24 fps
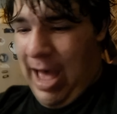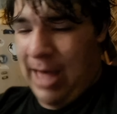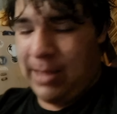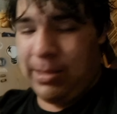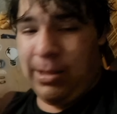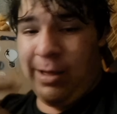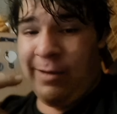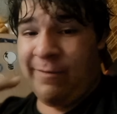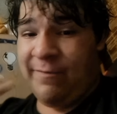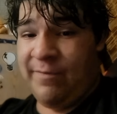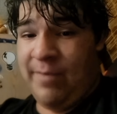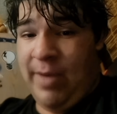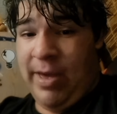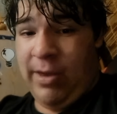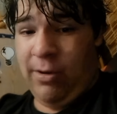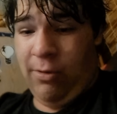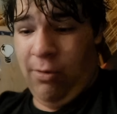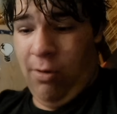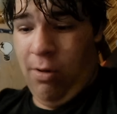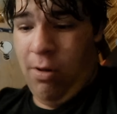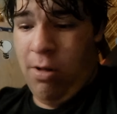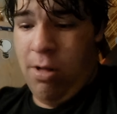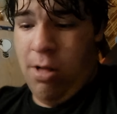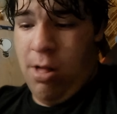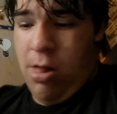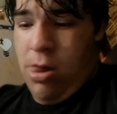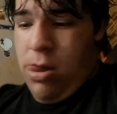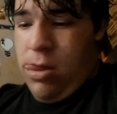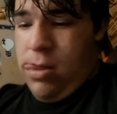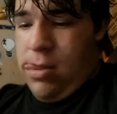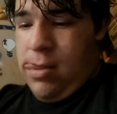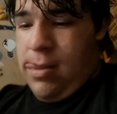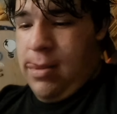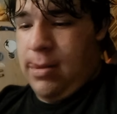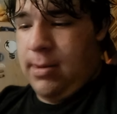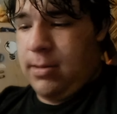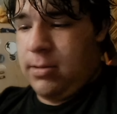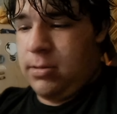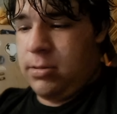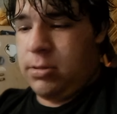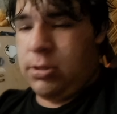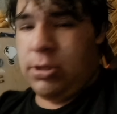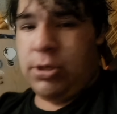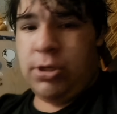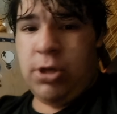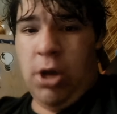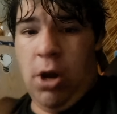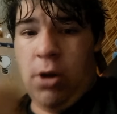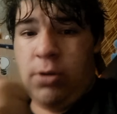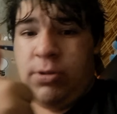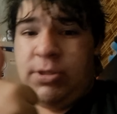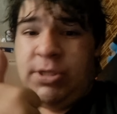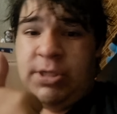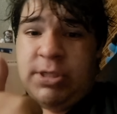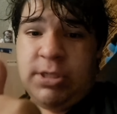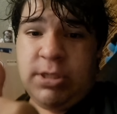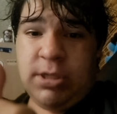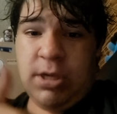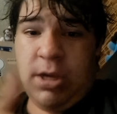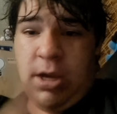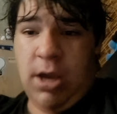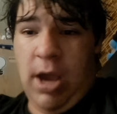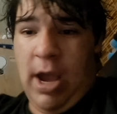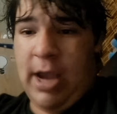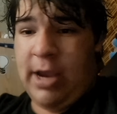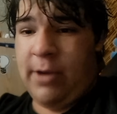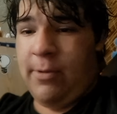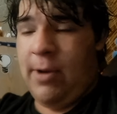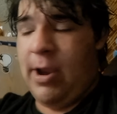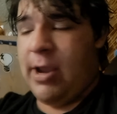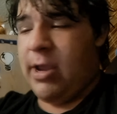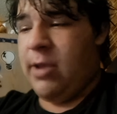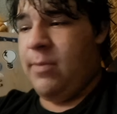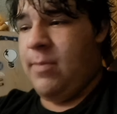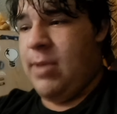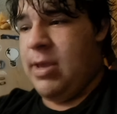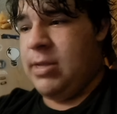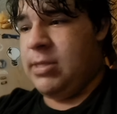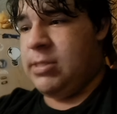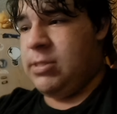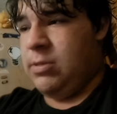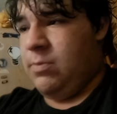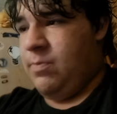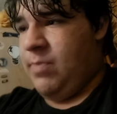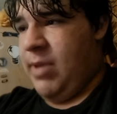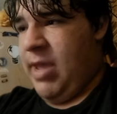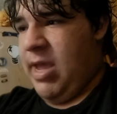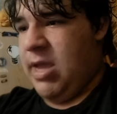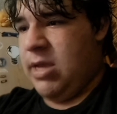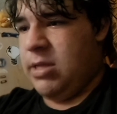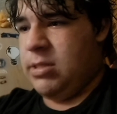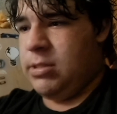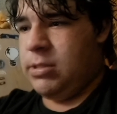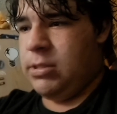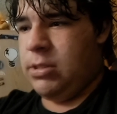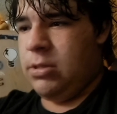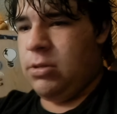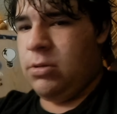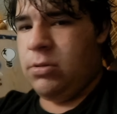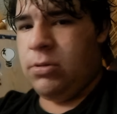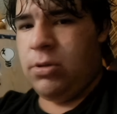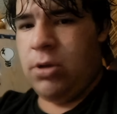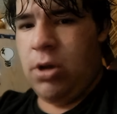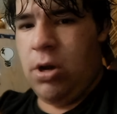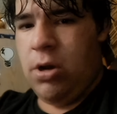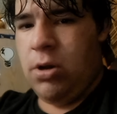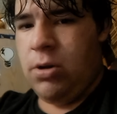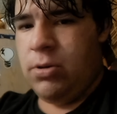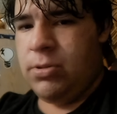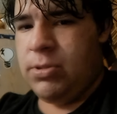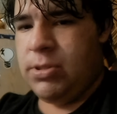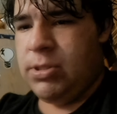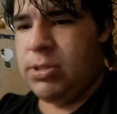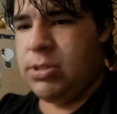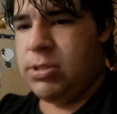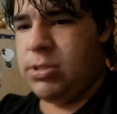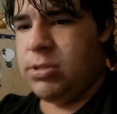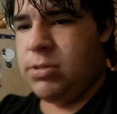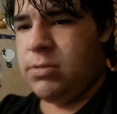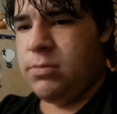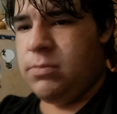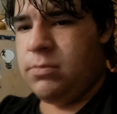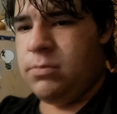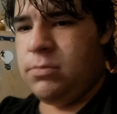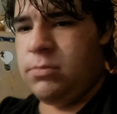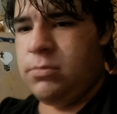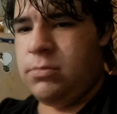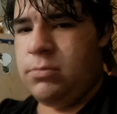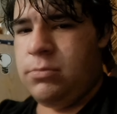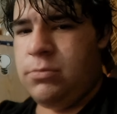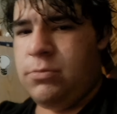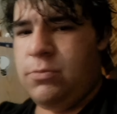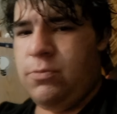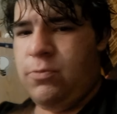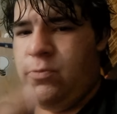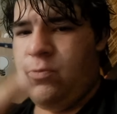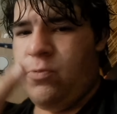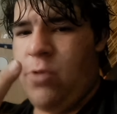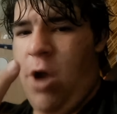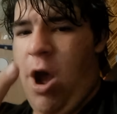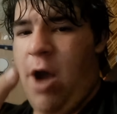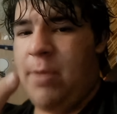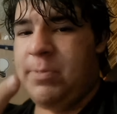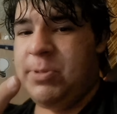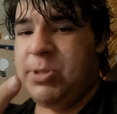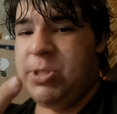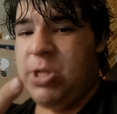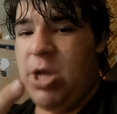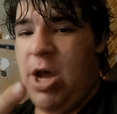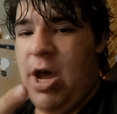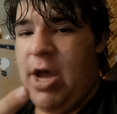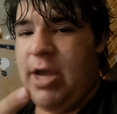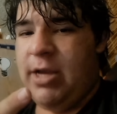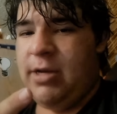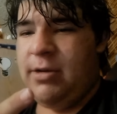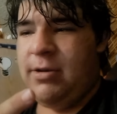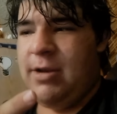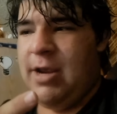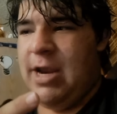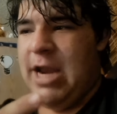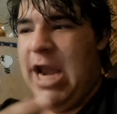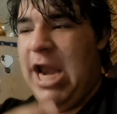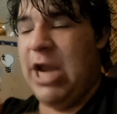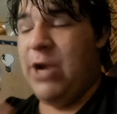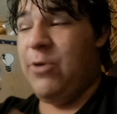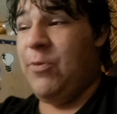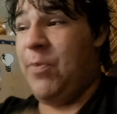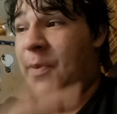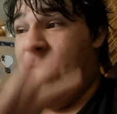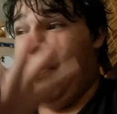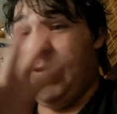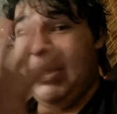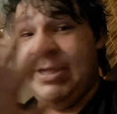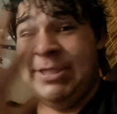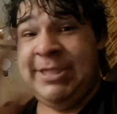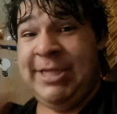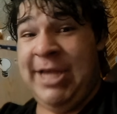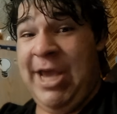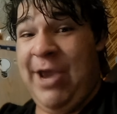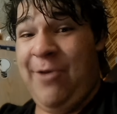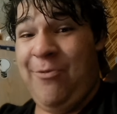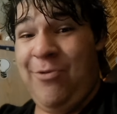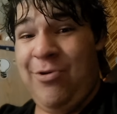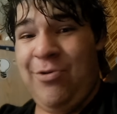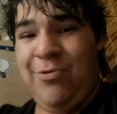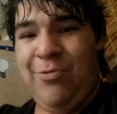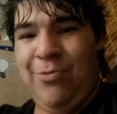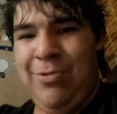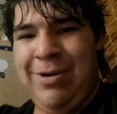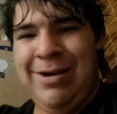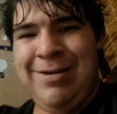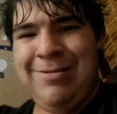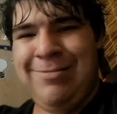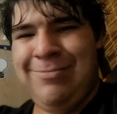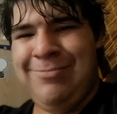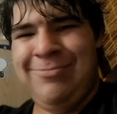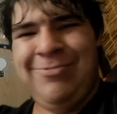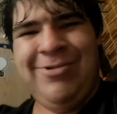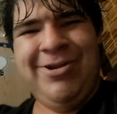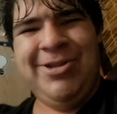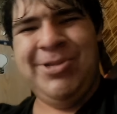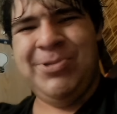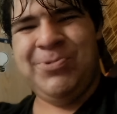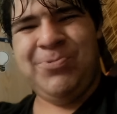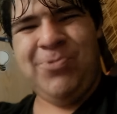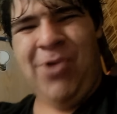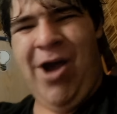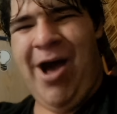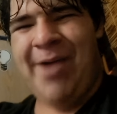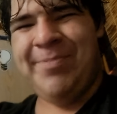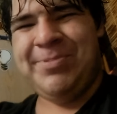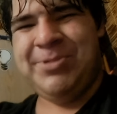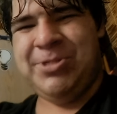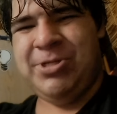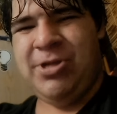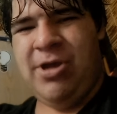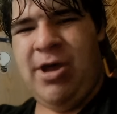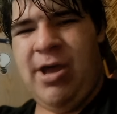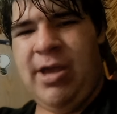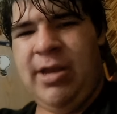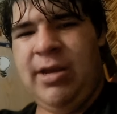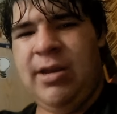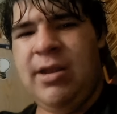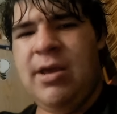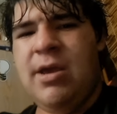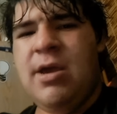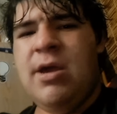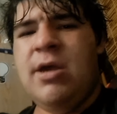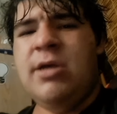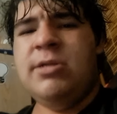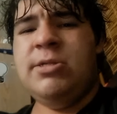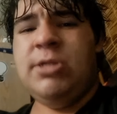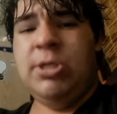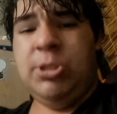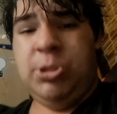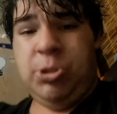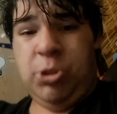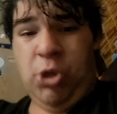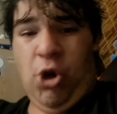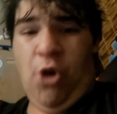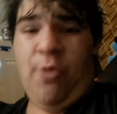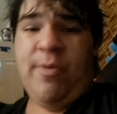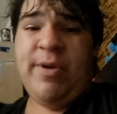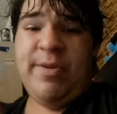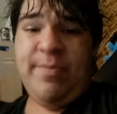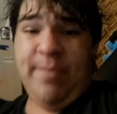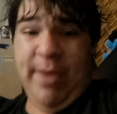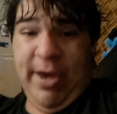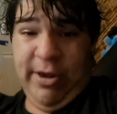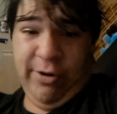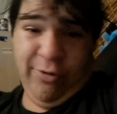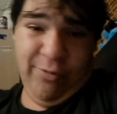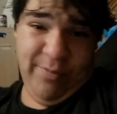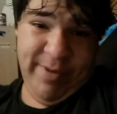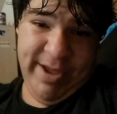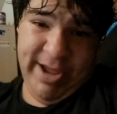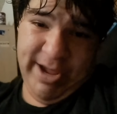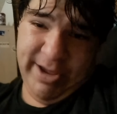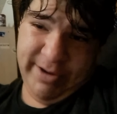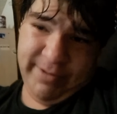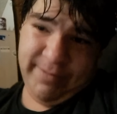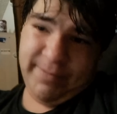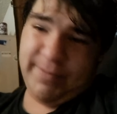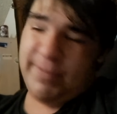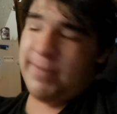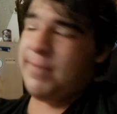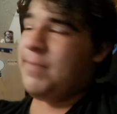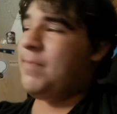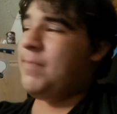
I love metal. Ghost I can recommend some bands. You know, Ghost, Rammstein, and I know people are gonna say, "What? What is Rammstein?" It's a German metal band.